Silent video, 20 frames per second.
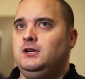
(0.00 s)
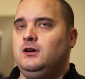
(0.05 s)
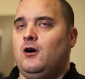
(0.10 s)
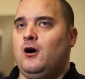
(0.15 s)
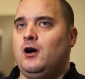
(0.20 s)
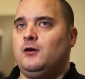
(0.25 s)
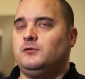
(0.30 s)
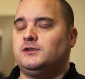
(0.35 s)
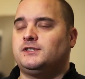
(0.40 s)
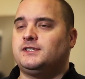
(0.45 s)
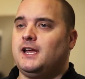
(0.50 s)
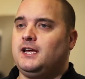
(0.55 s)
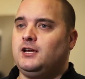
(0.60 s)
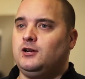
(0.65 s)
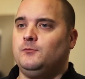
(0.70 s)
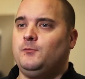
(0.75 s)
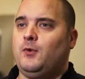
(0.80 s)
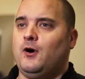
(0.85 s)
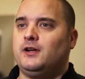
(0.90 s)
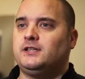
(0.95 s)
I was saying
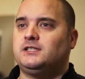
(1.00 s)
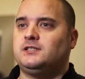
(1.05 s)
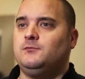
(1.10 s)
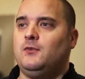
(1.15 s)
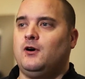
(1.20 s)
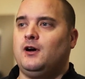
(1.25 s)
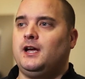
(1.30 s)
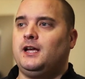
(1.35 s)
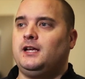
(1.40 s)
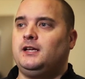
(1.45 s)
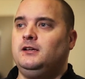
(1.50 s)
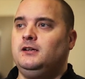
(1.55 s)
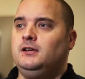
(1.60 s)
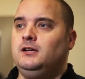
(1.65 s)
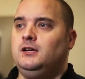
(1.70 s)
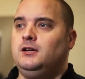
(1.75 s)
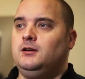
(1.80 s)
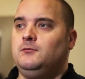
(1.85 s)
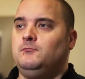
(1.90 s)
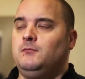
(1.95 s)
goodbye to my
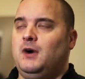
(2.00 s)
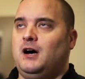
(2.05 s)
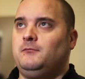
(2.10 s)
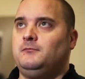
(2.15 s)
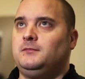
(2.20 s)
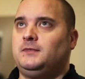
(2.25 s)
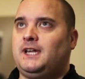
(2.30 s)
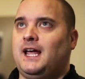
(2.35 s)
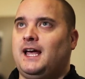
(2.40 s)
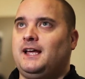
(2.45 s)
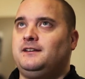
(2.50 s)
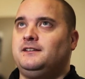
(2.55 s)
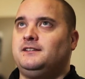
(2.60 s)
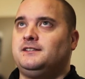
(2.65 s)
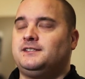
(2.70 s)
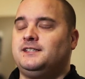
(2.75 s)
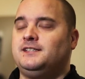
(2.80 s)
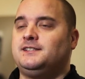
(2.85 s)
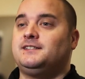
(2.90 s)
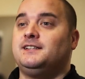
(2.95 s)
mum, dad,
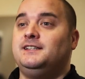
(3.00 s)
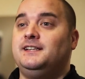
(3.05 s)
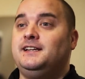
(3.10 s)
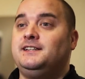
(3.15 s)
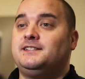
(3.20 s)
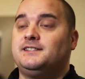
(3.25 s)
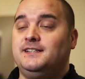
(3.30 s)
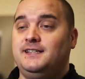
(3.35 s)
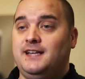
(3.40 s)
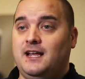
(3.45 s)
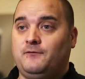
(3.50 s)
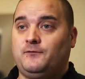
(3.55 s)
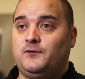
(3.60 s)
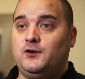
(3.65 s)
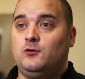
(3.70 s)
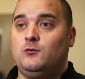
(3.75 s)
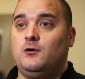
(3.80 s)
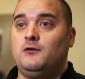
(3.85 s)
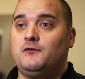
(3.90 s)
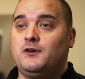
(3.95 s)
sister, niece and
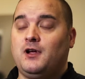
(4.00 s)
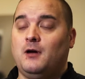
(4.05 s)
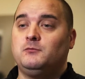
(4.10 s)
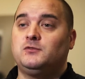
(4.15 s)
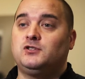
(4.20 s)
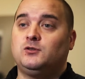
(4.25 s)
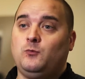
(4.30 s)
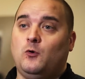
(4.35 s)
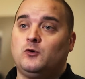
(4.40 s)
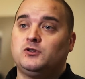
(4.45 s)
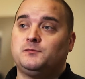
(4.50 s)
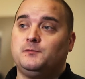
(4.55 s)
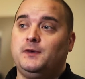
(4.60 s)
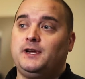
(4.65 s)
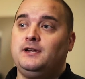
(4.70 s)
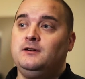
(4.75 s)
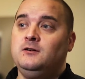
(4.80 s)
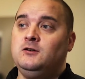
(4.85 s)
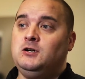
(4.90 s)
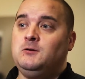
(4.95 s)
nephew who had come to watch
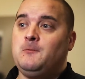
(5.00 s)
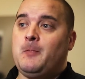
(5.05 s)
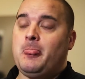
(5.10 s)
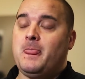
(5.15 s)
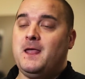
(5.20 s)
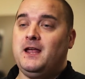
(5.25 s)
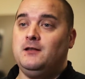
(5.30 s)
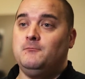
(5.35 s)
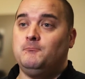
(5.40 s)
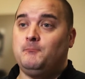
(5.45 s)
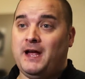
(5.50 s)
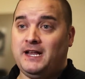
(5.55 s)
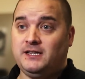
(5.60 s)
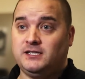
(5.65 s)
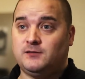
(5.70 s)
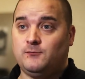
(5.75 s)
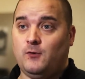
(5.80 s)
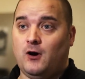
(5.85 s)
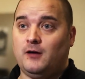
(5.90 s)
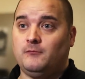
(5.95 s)
me in
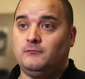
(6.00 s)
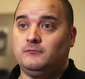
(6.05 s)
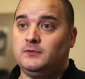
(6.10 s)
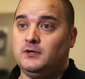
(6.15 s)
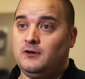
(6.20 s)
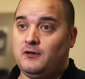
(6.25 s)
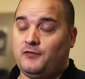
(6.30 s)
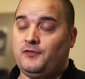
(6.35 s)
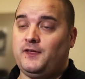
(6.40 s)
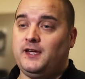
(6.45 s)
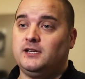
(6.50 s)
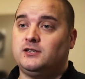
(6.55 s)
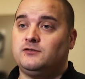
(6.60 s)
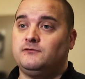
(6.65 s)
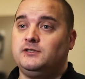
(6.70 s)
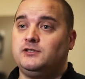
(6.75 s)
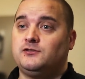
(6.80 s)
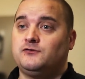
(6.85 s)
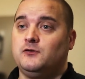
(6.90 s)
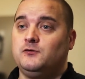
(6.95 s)
pantomime at a theatre
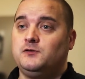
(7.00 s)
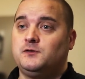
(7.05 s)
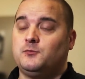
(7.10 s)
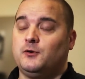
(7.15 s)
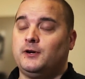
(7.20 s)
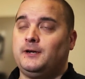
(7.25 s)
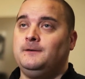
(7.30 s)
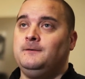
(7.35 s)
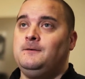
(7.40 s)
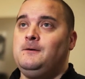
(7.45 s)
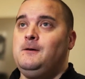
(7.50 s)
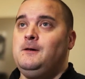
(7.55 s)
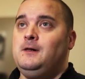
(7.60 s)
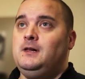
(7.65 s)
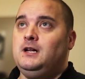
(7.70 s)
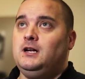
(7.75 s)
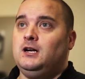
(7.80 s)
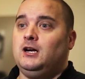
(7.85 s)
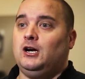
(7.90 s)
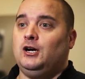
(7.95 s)
in Shrewsbury.
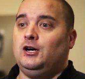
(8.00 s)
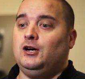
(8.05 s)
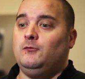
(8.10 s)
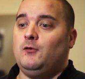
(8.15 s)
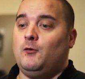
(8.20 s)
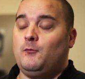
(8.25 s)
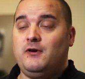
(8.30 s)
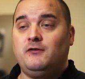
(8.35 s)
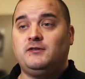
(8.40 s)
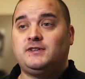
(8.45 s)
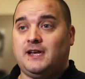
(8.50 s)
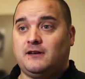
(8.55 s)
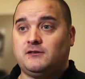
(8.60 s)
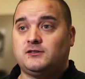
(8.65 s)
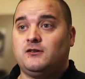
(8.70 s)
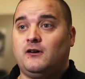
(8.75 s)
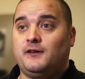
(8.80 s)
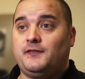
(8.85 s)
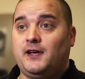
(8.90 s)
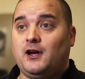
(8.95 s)
And we was
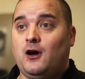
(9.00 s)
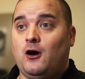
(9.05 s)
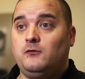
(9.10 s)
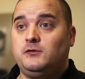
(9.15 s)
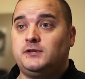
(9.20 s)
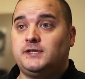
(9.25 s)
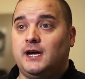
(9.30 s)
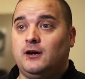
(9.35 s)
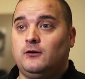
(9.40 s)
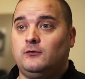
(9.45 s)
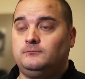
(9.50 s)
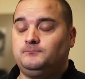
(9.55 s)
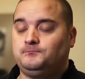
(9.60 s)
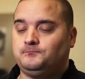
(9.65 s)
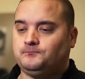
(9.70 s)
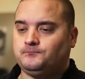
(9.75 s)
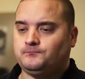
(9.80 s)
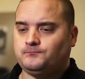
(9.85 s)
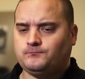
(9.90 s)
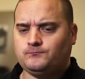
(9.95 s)
outside their hotel,
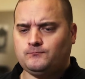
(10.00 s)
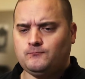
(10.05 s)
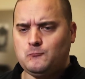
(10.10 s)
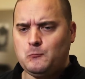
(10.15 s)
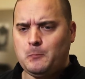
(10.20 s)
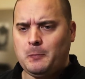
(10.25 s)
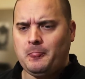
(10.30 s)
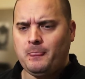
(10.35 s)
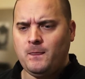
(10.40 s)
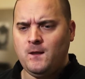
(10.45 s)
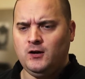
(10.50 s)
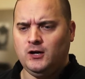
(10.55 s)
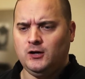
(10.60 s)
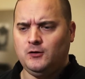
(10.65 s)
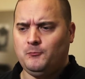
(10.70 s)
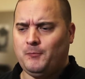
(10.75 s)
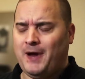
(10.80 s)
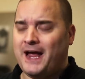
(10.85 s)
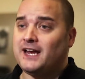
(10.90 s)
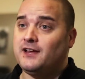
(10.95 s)

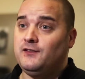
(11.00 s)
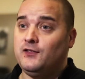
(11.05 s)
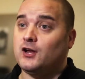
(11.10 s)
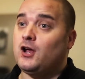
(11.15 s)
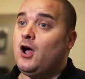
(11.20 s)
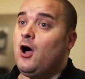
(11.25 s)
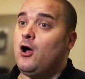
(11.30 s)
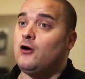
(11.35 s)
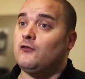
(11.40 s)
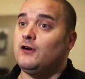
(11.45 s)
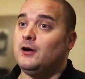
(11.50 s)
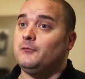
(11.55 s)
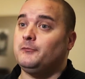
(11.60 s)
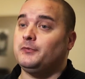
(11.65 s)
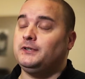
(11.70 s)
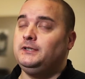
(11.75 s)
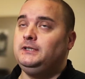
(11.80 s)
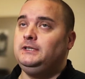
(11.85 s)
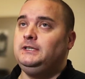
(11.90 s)
packing the car up.